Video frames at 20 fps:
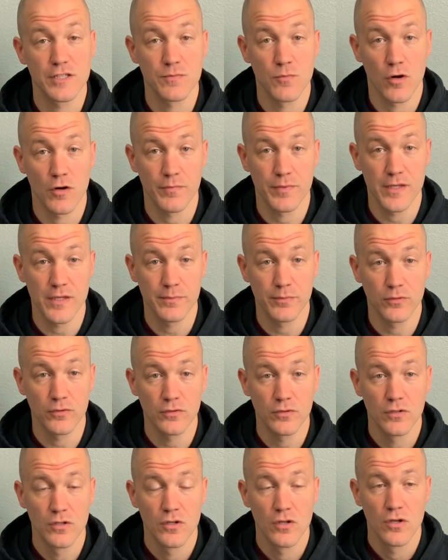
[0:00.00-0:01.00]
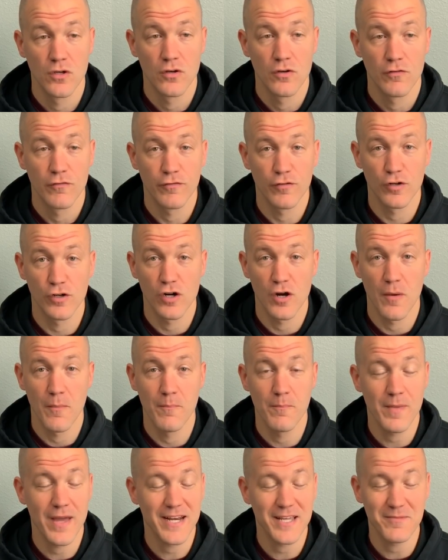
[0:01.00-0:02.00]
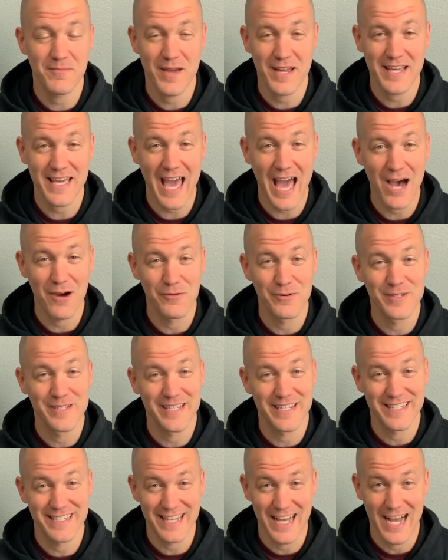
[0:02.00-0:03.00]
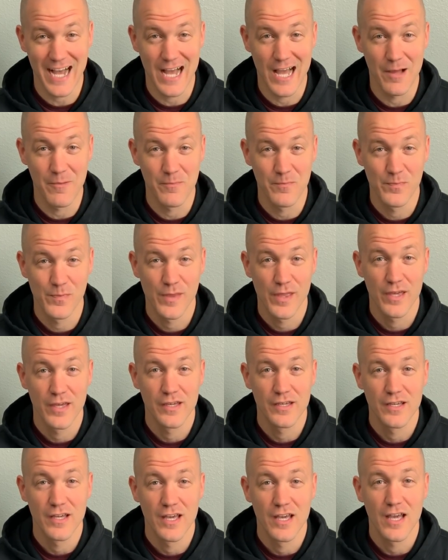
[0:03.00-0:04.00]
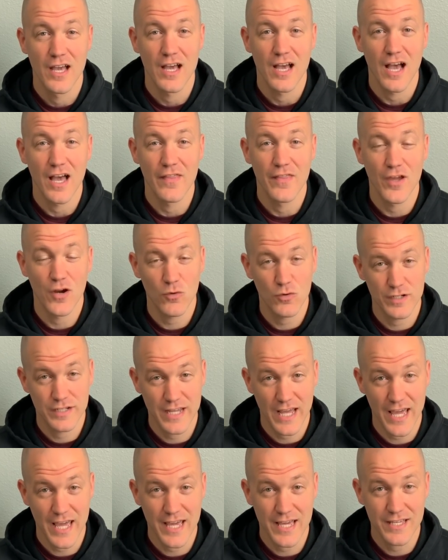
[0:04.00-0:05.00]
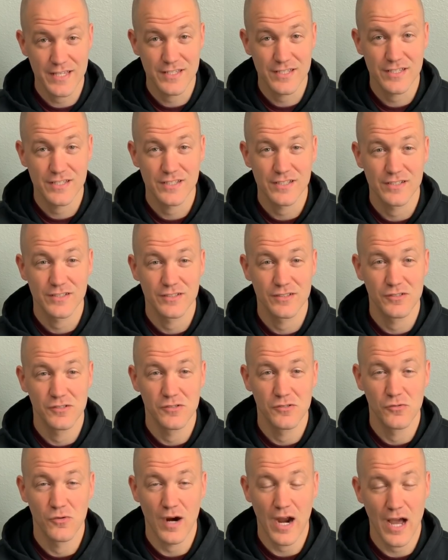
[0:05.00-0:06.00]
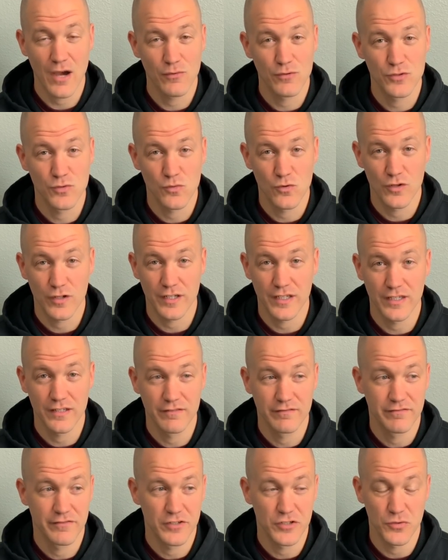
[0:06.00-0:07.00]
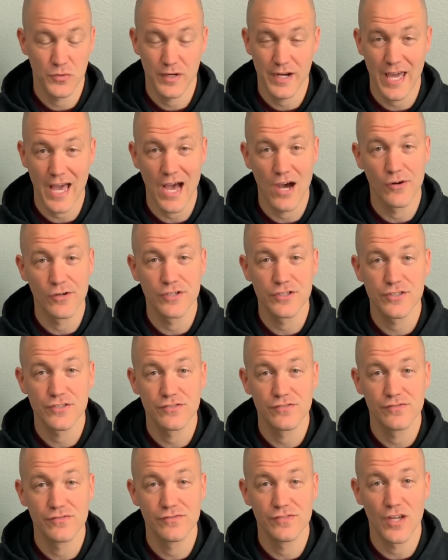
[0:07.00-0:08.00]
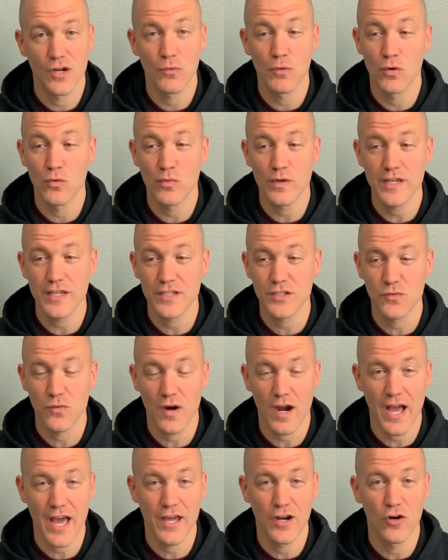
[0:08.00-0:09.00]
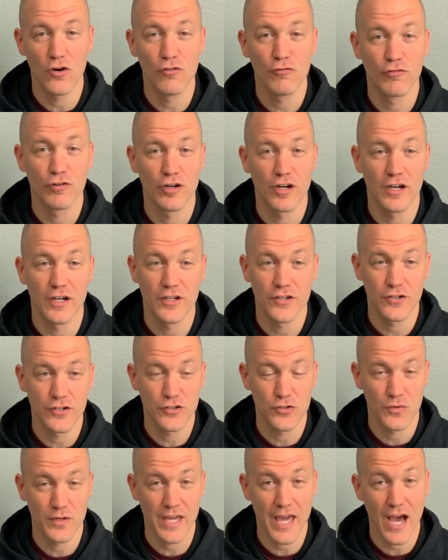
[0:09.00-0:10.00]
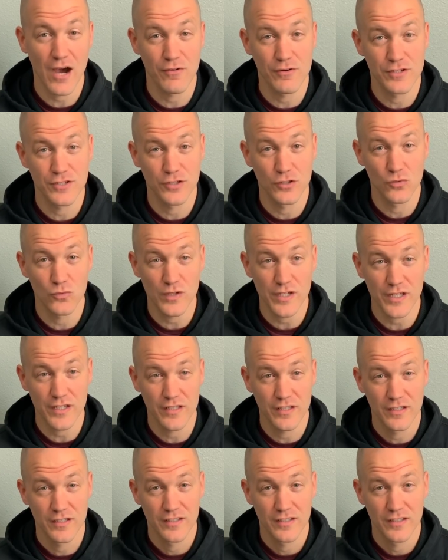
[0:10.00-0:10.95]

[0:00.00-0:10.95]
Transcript: smart people for many, many hours at a time. There were days where I was working for 20 hours. There were weeks where I had over 120 hours in a week.